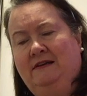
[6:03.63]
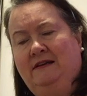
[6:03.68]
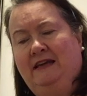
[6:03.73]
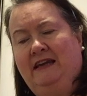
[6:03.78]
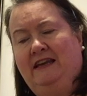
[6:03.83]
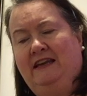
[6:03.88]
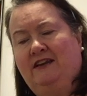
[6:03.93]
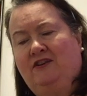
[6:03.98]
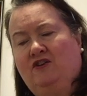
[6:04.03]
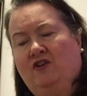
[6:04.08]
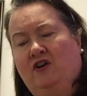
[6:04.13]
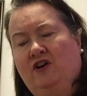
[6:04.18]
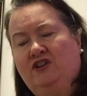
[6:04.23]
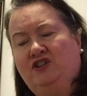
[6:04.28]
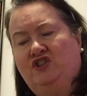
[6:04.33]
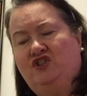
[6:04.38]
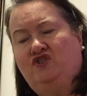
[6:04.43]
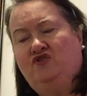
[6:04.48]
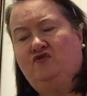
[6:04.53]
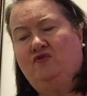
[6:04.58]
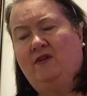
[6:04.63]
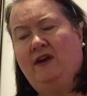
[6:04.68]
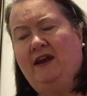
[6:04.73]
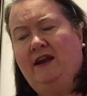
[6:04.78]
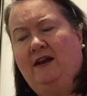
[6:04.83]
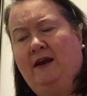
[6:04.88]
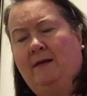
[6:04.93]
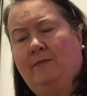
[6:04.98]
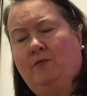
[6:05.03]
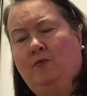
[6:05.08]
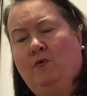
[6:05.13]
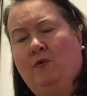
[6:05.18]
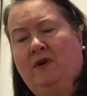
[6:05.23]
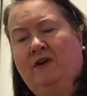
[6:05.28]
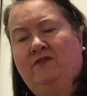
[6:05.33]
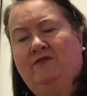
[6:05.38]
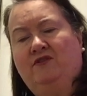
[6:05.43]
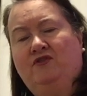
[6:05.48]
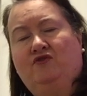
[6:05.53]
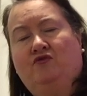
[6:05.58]
It had gone straight up one
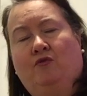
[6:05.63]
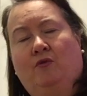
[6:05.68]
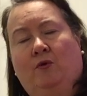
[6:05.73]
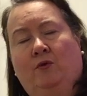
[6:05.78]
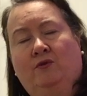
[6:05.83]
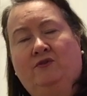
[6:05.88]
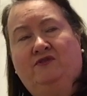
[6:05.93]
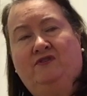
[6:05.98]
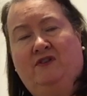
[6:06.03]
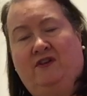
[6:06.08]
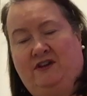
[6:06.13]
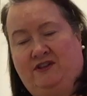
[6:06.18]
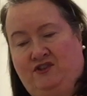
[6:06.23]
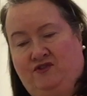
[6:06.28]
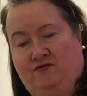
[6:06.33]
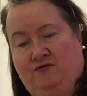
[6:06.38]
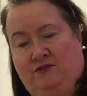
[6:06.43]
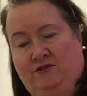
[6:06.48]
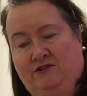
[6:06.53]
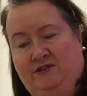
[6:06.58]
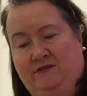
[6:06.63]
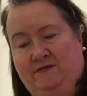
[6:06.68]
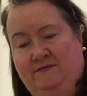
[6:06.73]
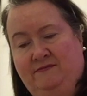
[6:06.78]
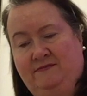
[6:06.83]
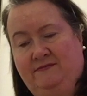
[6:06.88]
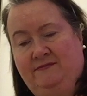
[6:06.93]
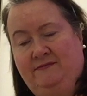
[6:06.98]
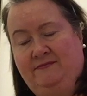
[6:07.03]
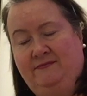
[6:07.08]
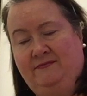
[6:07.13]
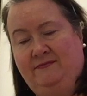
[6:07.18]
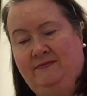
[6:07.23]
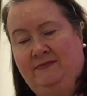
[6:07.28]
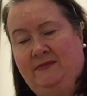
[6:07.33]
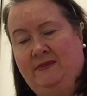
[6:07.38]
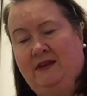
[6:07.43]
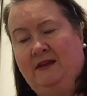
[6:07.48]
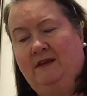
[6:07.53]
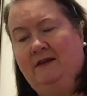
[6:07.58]
of the troll's nostrils.
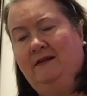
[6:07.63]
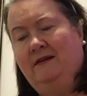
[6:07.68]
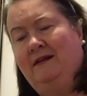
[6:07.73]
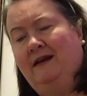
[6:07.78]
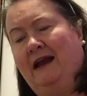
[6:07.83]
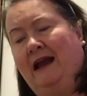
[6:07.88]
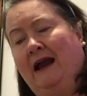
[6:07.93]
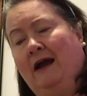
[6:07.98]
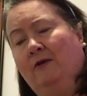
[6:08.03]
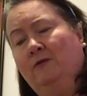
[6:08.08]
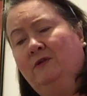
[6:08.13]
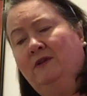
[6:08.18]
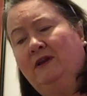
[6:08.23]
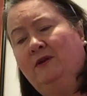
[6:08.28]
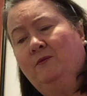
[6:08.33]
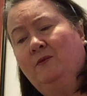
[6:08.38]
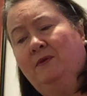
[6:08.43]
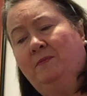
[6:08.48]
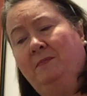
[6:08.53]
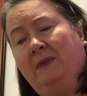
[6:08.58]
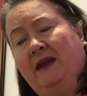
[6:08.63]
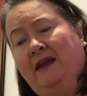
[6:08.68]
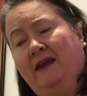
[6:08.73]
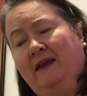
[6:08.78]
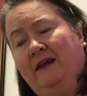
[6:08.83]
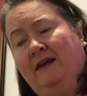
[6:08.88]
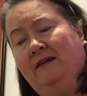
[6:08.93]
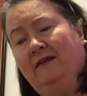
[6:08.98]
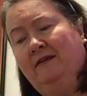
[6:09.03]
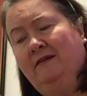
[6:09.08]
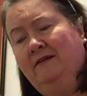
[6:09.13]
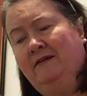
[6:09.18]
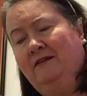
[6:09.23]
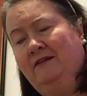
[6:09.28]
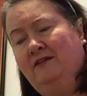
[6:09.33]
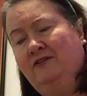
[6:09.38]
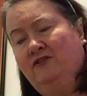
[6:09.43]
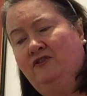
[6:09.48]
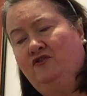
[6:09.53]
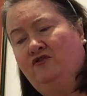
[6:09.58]
Howling with pain,
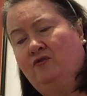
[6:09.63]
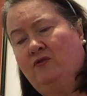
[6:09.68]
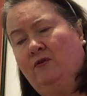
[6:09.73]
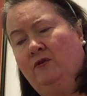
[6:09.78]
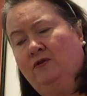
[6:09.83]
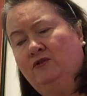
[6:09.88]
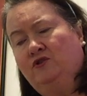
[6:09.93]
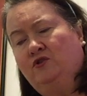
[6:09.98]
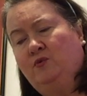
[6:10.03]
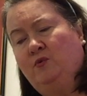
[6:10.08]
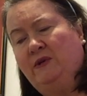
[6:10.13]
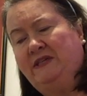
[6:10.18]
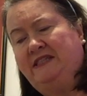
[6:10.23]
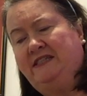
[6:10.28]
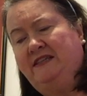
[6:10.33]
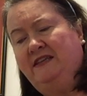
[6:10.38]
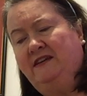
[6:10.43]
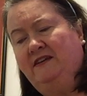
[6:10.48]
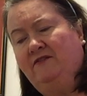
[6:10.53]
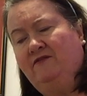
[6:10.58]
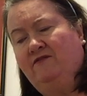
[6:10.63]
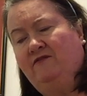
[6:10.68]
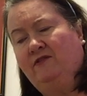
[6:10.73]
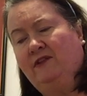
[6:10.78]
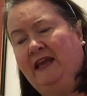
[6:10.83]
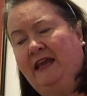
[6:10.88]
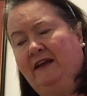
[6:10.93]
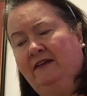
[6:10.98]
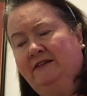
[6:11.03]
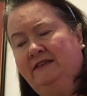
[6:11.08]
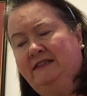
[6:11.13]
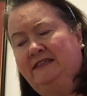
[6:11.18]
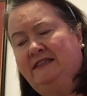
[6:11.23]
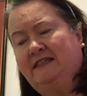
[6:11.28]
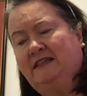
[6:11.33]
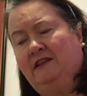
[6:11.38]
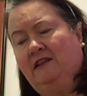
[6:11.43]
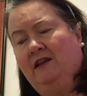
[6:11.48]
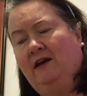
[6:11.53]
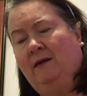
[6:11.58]
the troll twisted and flailed its
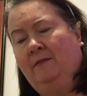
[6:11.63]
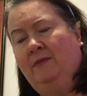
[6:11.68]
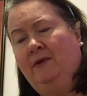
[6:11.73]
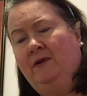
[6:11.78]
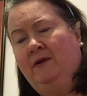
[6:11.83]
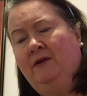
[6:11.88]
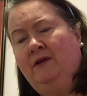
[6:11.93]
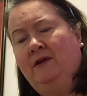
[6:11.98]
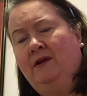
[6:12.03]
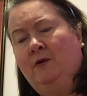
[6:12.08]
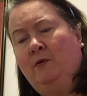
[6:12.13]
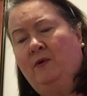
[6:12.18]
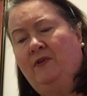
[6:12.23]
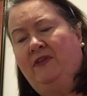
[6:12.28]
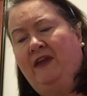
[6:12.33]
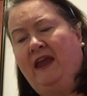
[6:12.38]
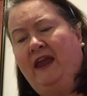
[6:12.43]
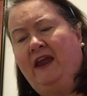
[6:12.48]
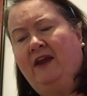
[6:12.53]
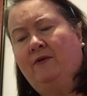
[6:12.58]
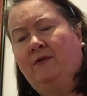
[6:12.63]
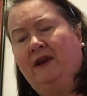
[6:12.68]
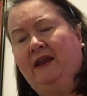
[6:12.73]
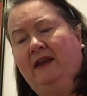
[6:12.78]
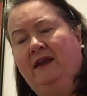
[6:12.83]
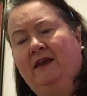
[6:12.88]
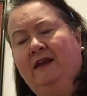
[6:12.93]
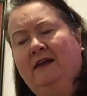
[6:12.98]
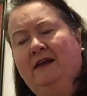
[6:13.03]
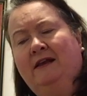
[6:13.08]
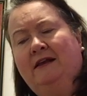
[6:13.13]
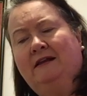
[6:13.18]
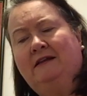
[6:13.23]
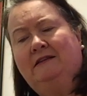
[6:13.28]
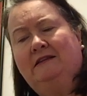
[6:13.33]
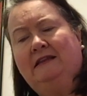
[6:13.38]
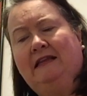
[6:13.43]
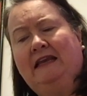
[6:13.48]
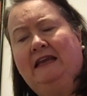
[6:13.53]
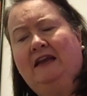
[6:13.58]
club, with Harry
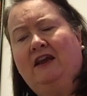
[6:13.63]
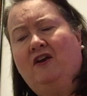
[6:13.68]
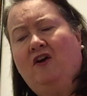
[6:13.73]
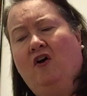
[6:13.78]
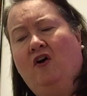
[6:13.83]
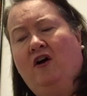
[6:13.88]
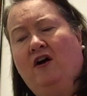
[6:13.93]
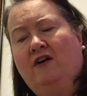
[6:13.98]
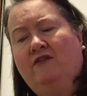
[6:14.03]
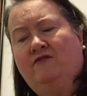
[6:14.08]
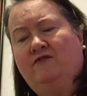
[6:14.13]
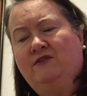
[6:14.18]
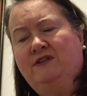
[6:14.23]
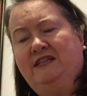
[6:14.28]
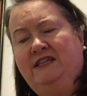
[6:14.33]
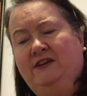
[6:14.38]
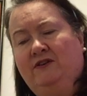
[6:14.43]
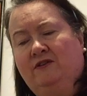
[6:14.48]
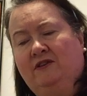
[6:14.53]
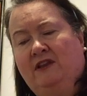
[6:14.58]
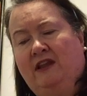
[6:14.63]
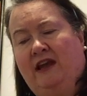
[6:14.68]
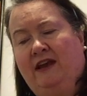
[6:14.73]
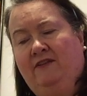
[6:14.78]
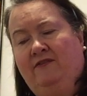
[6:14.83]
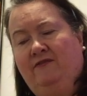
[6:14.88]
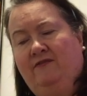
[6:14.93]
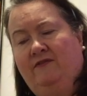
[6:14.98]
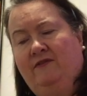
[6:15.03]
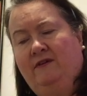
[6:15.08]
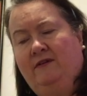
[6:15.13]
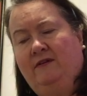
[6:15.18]
clinging on for dear life.